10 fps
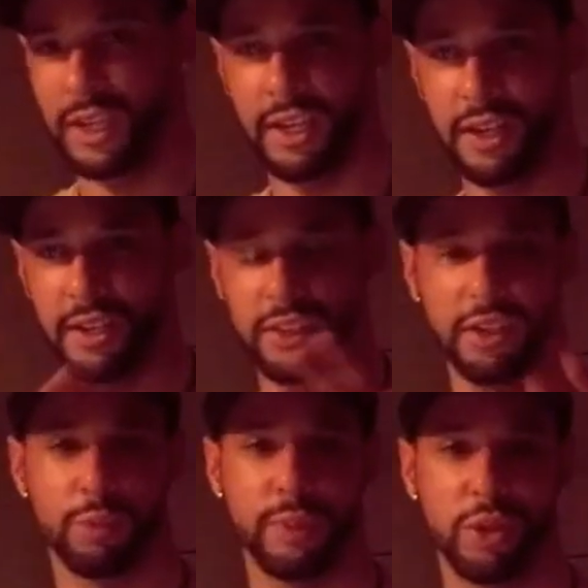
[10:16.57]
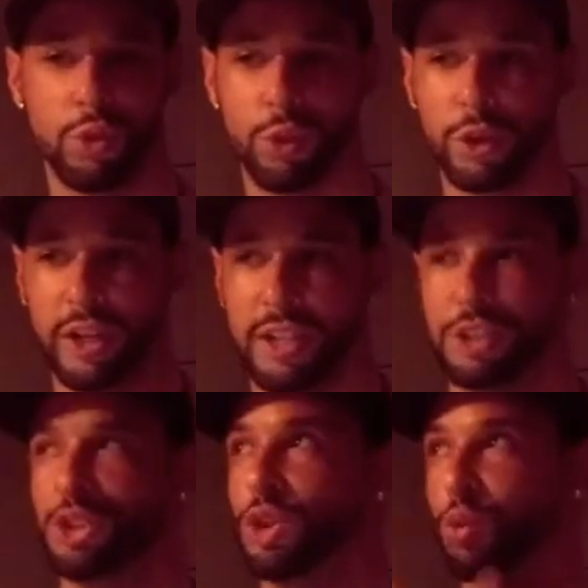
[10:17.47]
And I think it'll be cool to kind
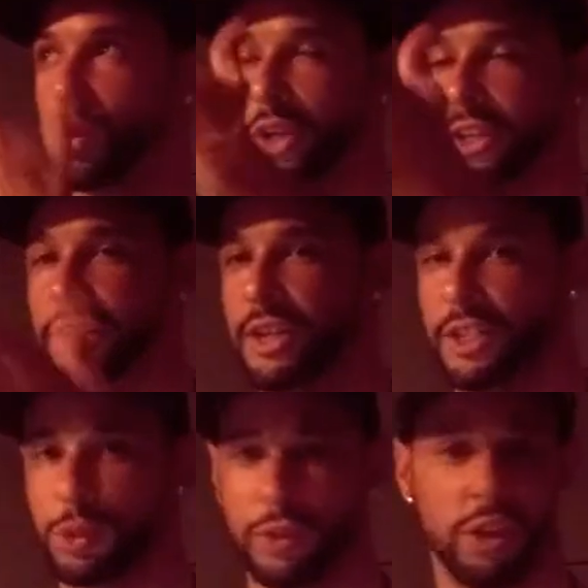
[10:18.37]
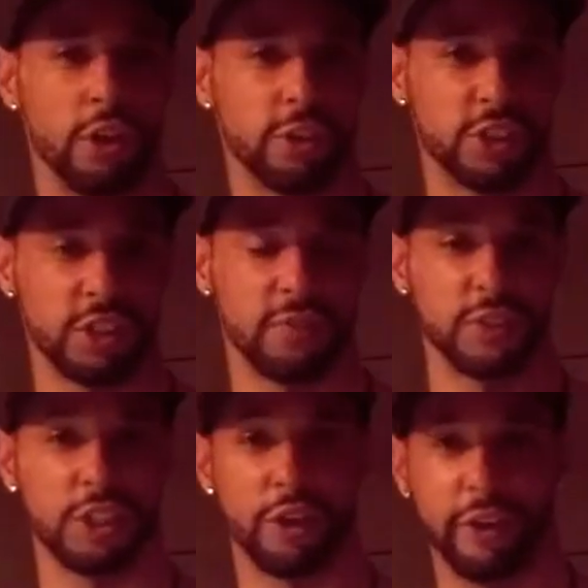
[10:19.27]
of show what it does when all this stuff
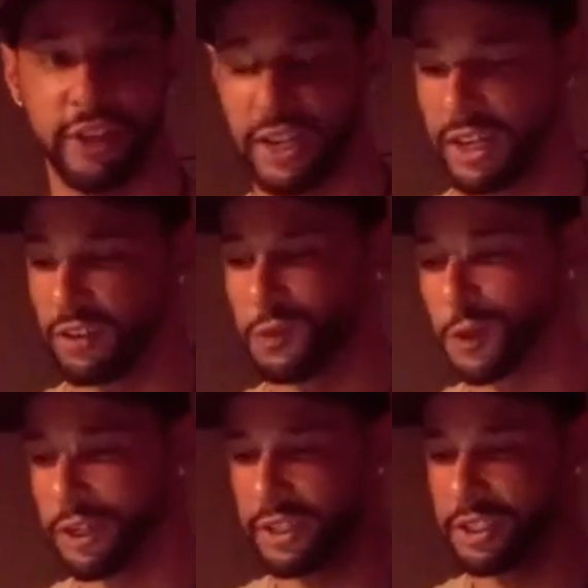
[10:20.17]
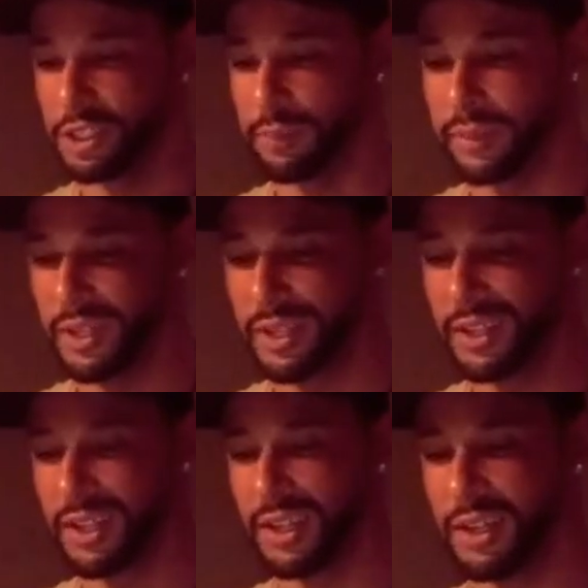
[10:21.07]
is already kind of where it needs to
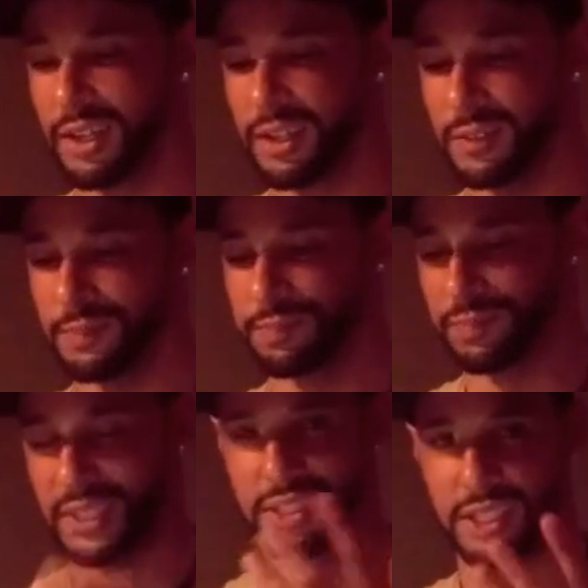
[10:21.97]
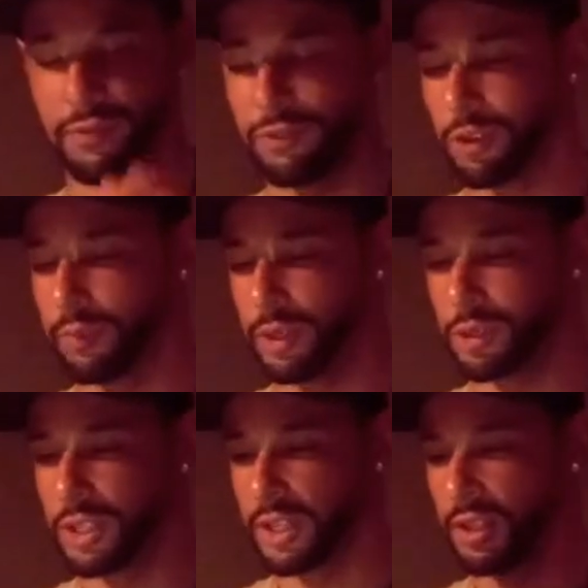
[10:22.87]
be, except for the
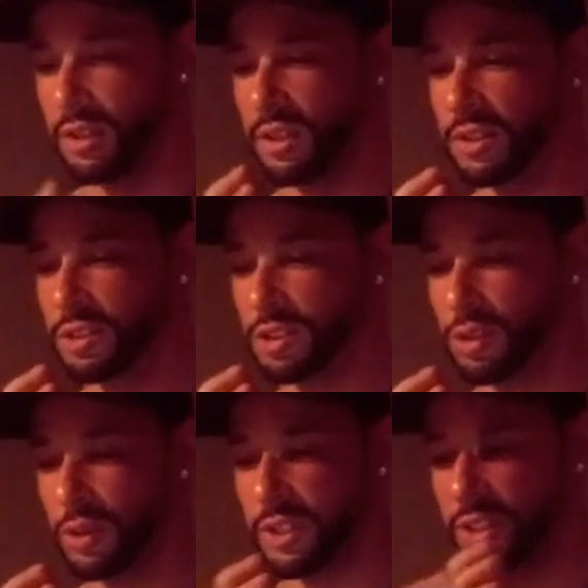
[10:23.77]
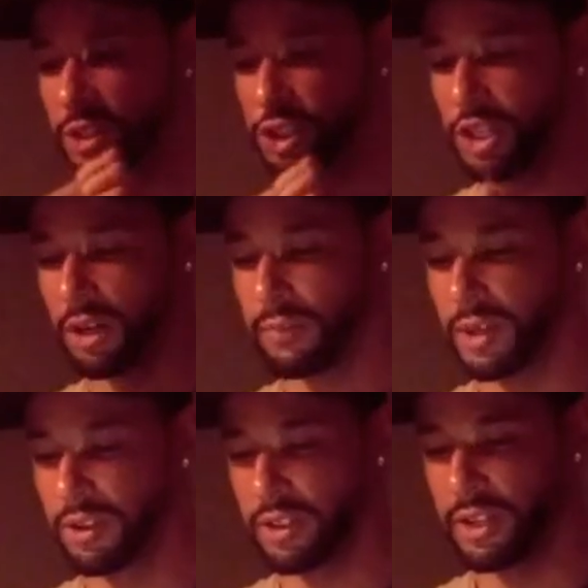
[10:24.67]
music. So we'll hit the check
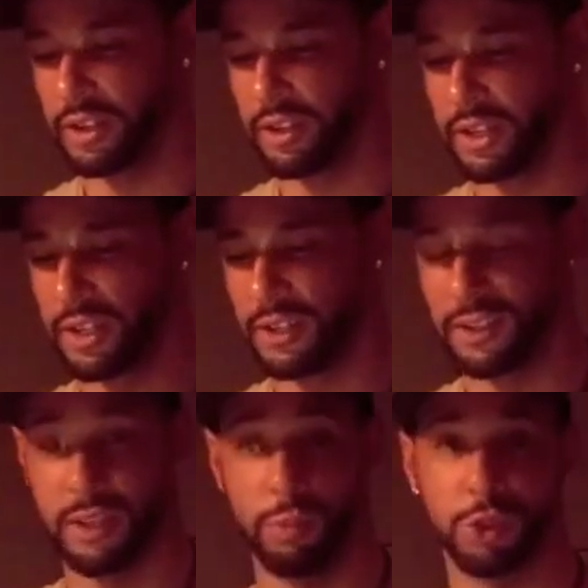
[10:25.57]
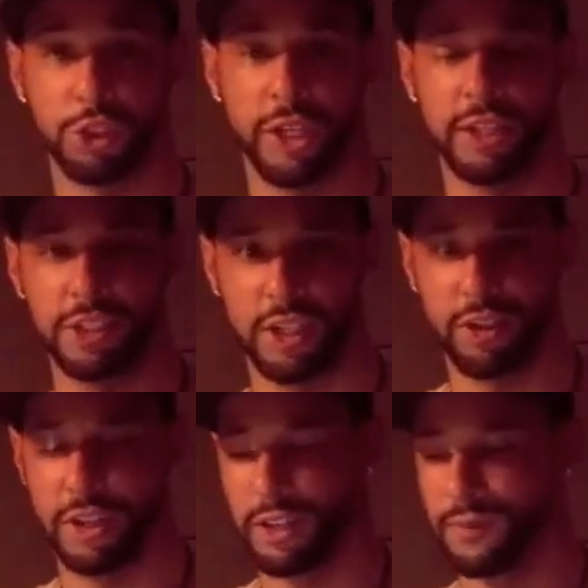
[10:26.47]
mark there again, and we'll try this
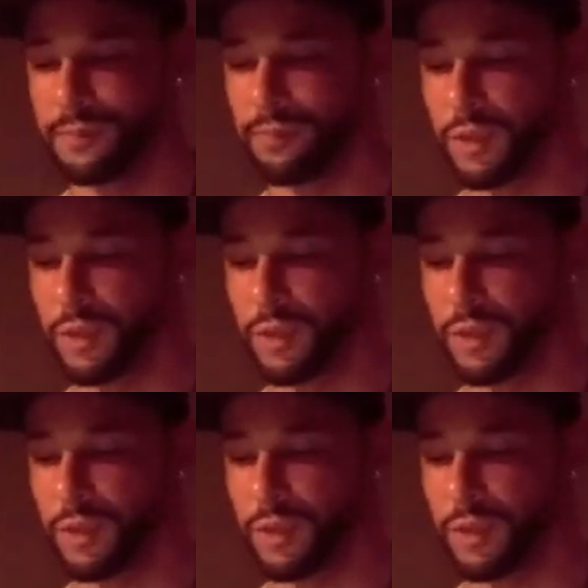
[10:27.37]
out again.